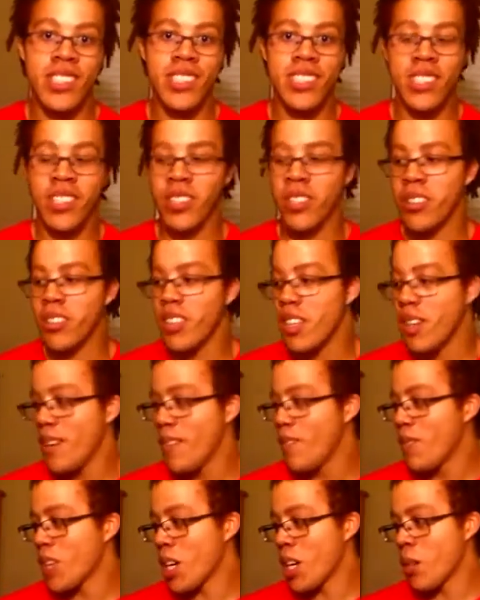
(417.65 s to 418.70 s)
And so,
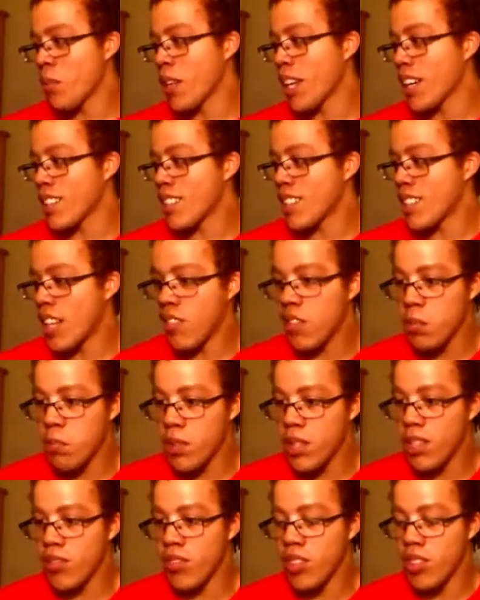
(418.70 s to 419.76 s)
like I said, every
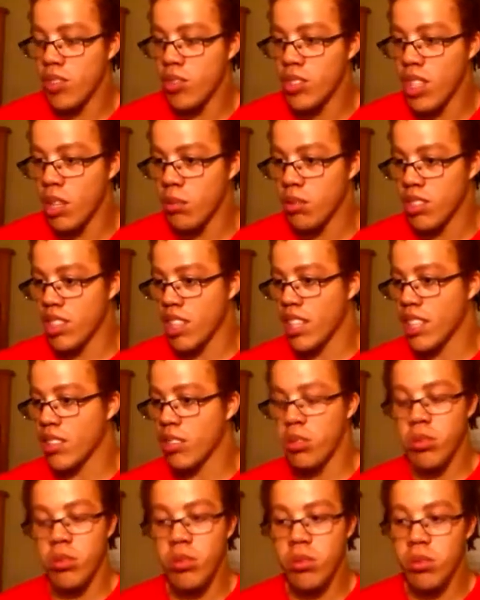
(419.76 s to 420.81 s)
bit of news, I was like,
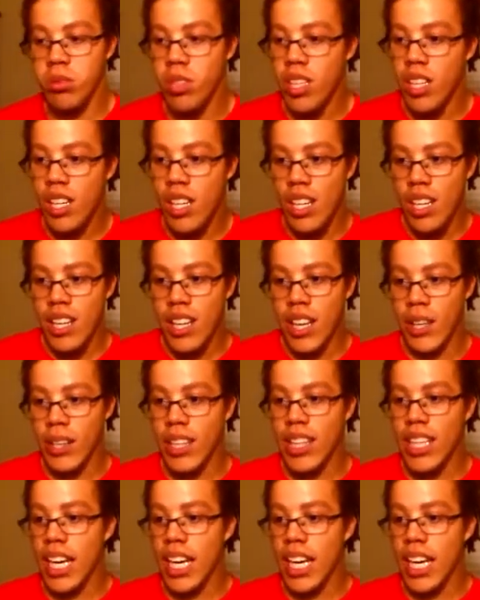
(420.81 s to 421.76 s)
cool. The